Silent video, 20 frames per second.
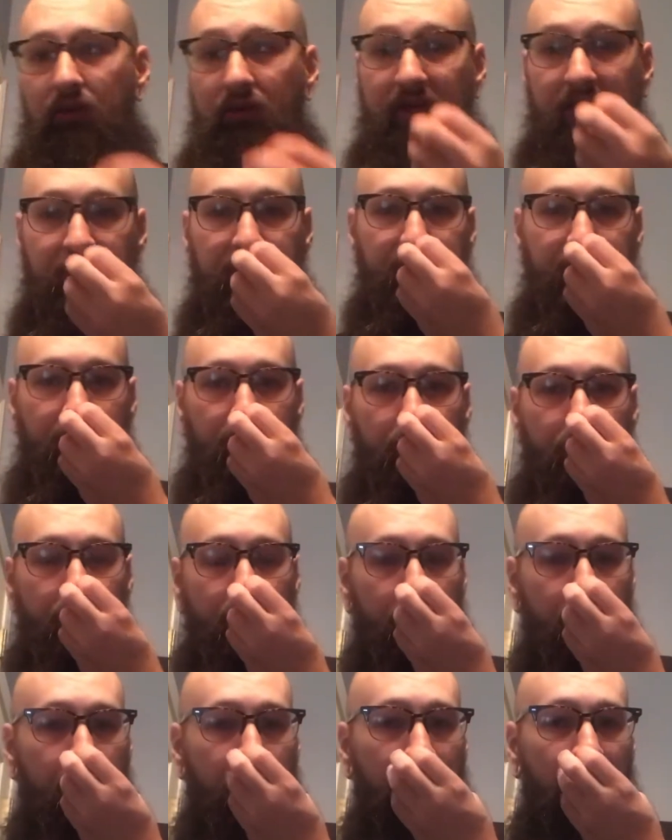you need to,
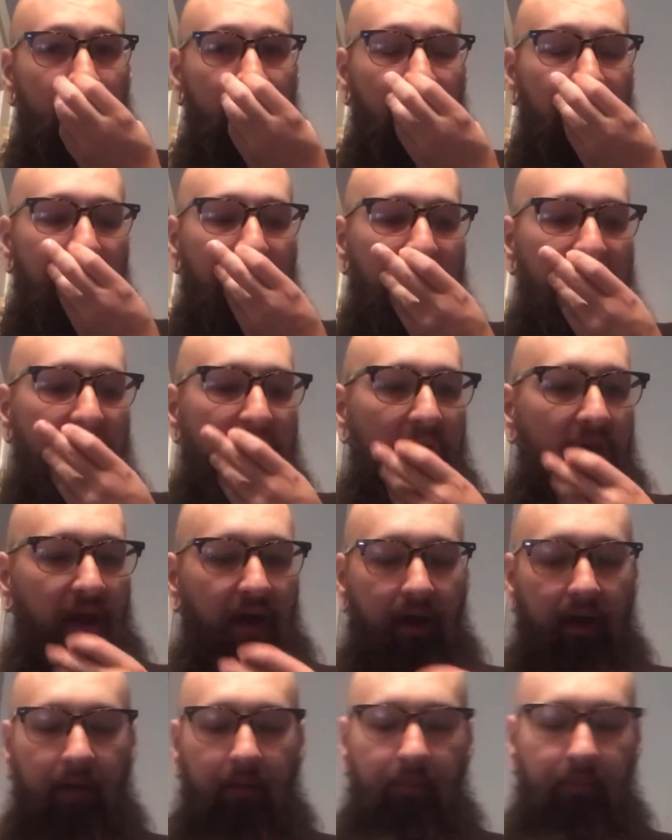
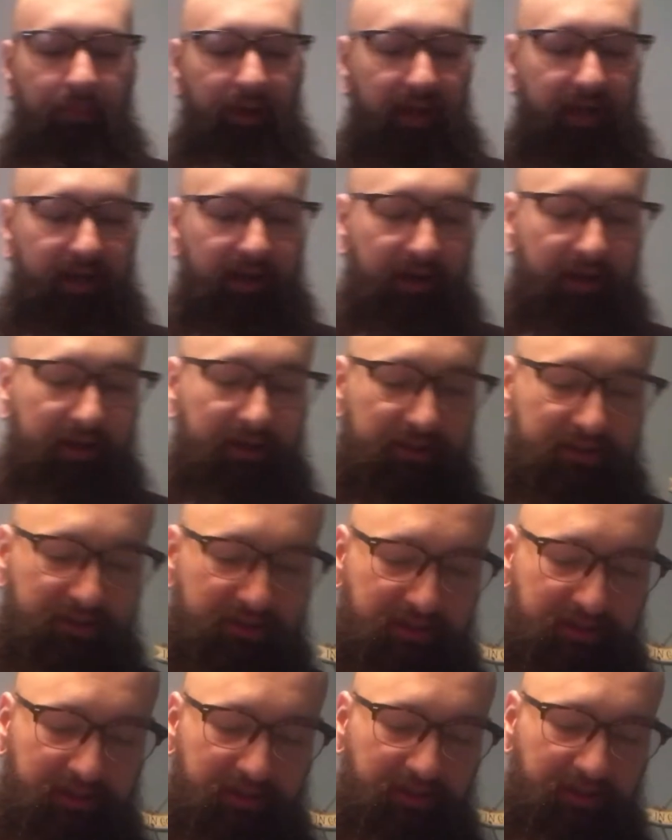
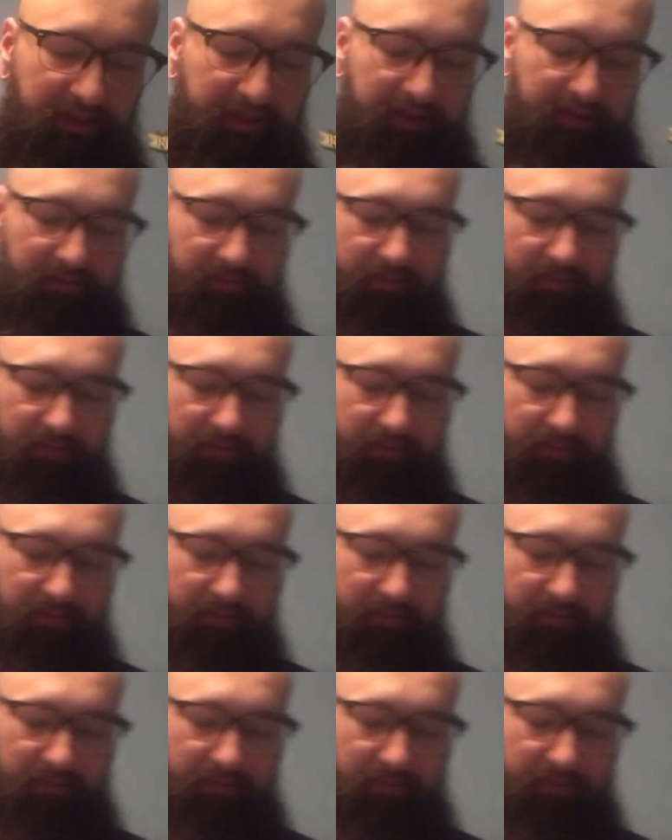because it